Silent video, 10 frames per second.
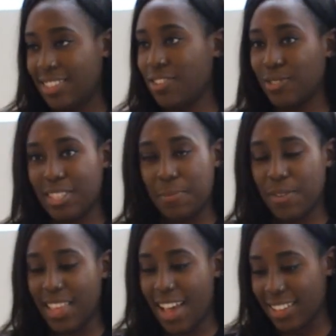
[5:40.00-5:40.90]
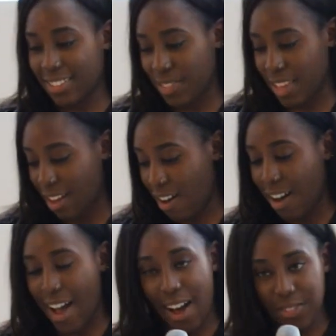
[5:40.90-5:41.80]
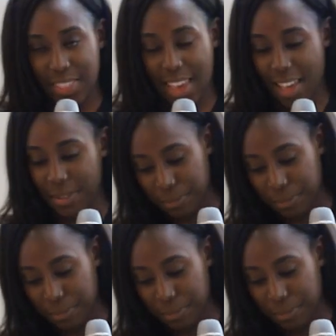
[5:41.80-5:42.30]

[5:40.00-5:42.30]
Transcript: don't sleep on that. They are out there.